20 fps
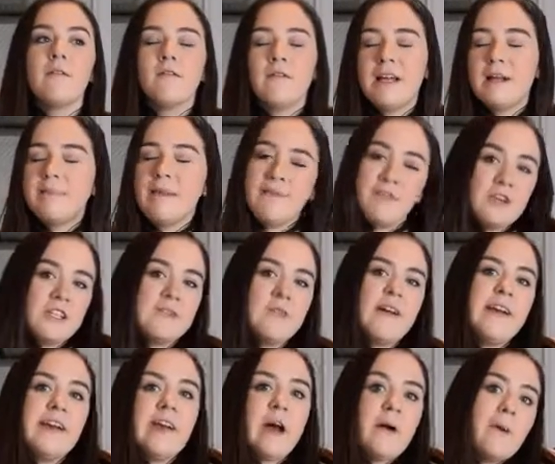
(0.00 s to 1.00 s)
in my first
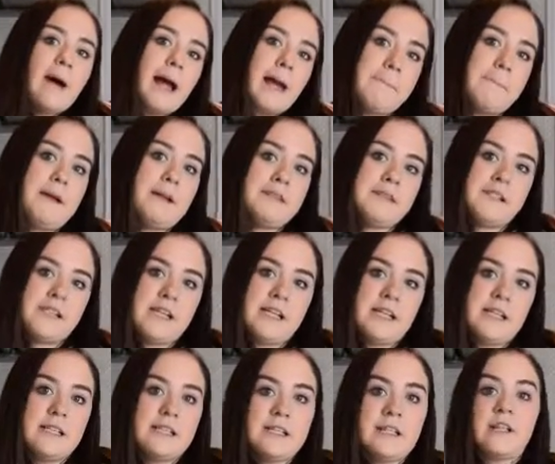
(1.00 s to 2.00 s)
video, I
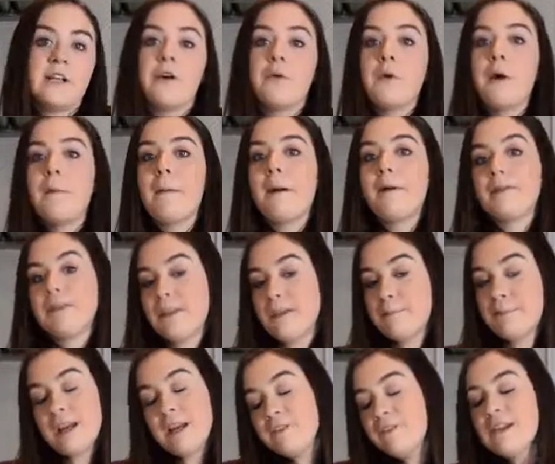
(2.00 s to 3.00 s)
mentioned, about the
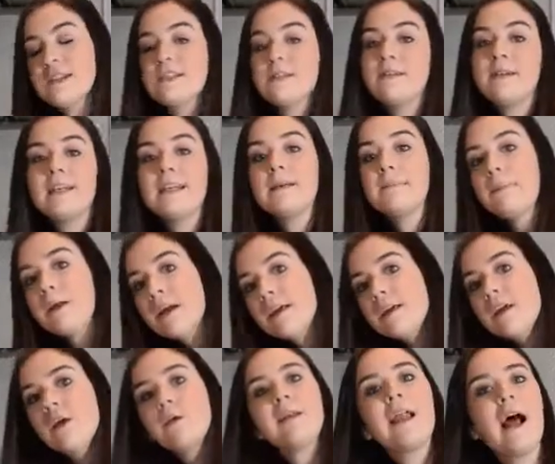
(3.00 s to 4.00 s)
benefits of eating
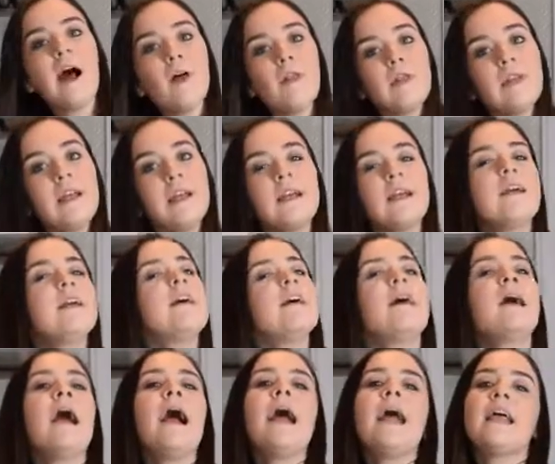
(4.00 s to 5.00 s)
paleo and healthy
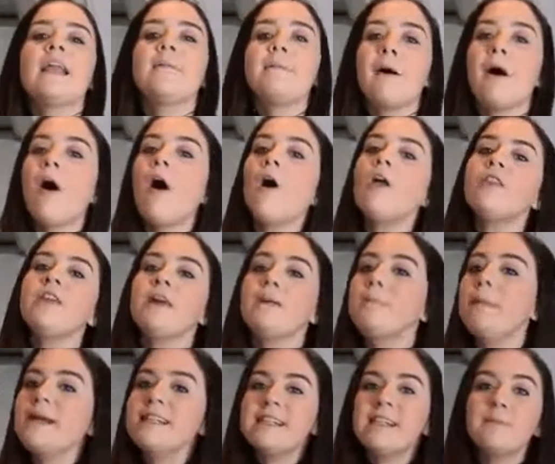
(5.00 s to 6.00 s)
and about all the
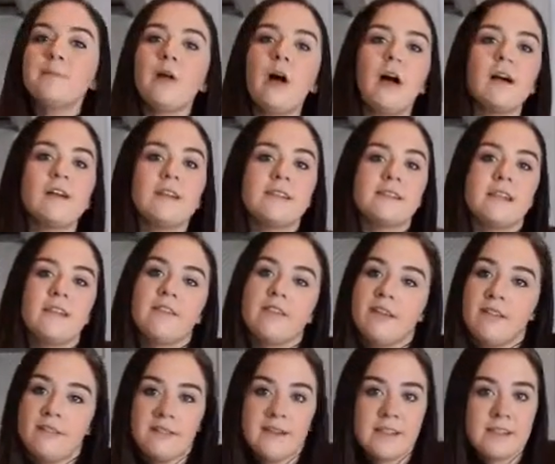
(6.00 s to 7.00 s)
amazing bloggers that have
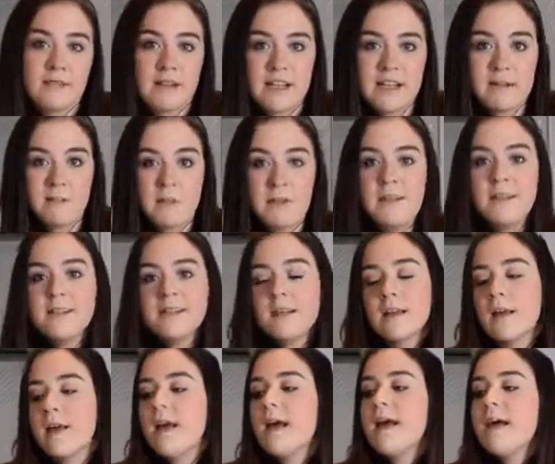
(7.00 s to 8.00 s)
given us recipes.
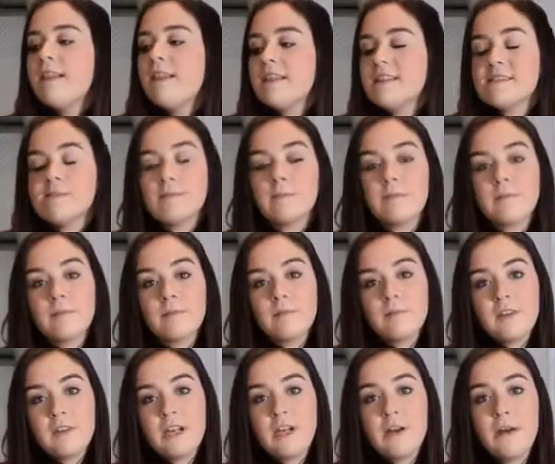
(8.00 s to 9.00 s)
This
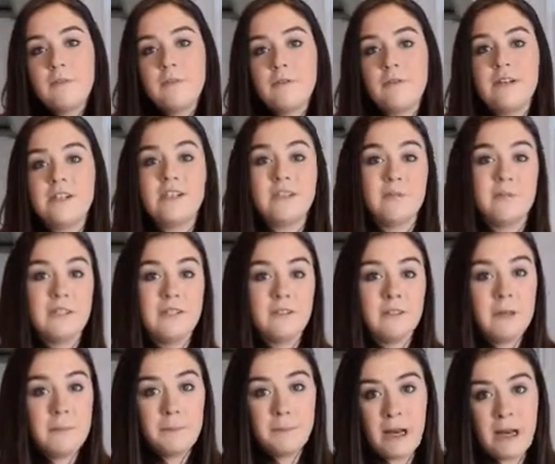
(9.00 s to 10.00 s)
video I'm going to be
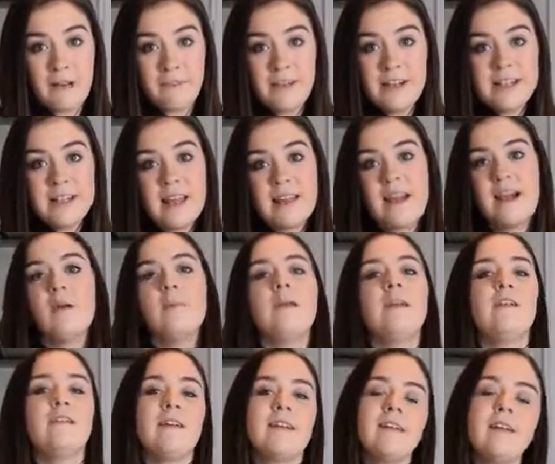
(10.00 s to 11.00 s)
doing breakfast, and I'll be
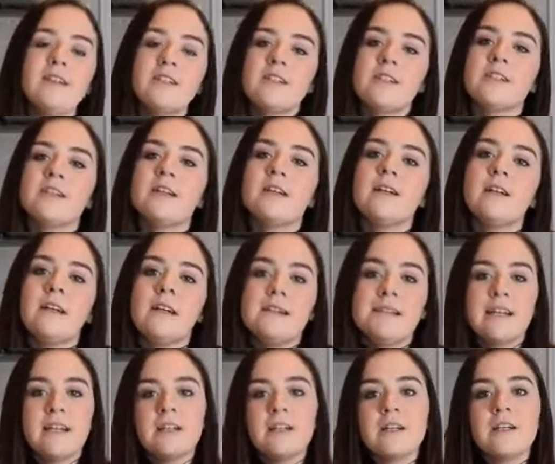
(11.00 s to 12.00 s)
doing lunch,
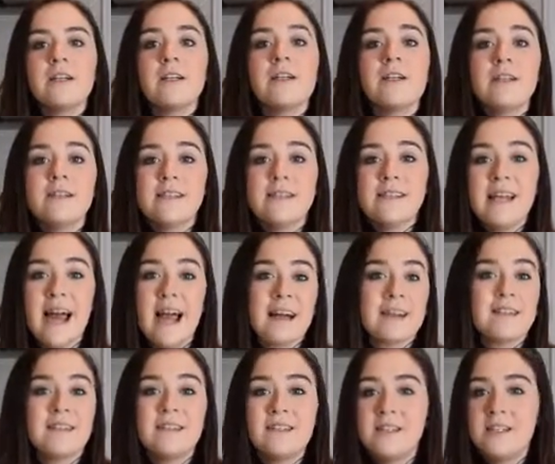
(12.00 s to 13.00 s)
dinner,
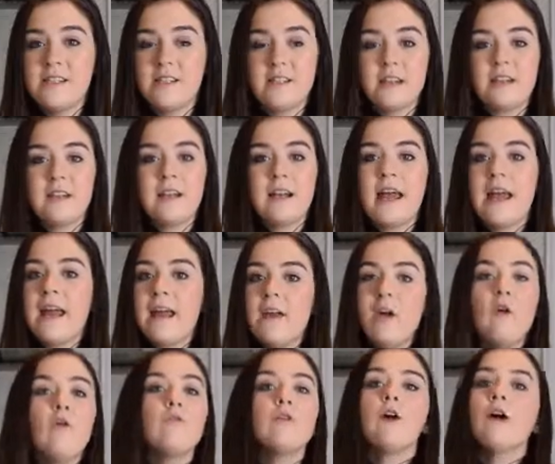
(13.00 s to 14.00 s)
snacks, dessert, and
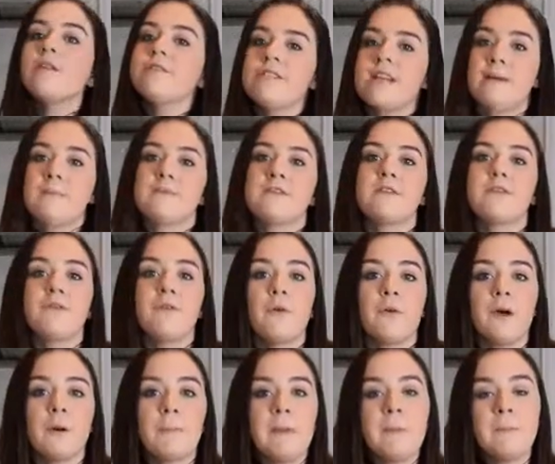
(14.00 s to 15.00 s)
overall tips
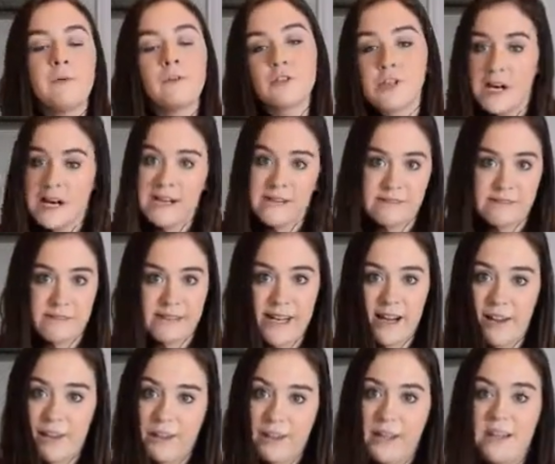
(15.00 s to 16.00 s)
for people trying to eat
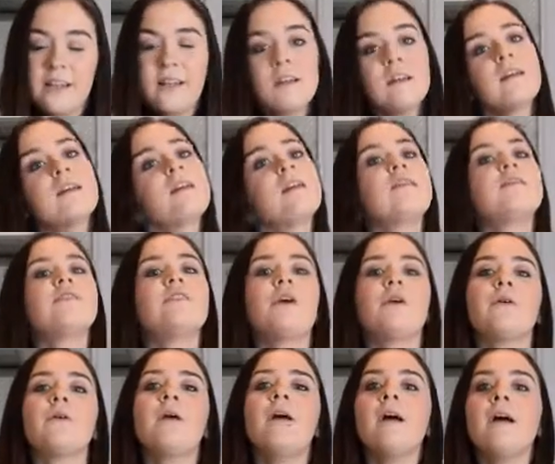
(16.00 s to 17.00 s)
healthy.
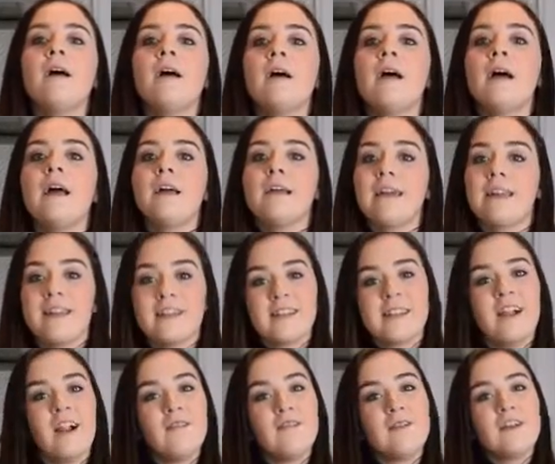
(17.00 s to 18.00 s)
So let's
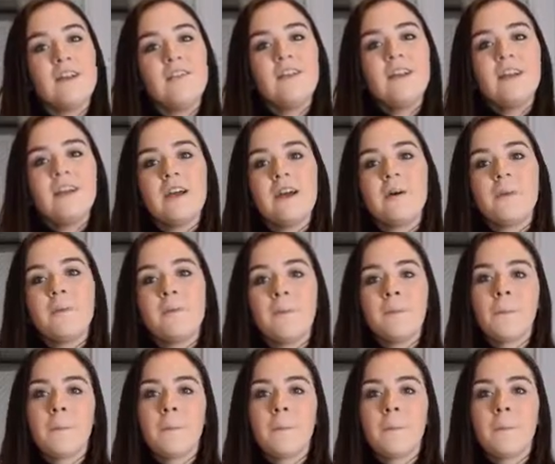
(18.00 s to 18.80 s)
get on with the video.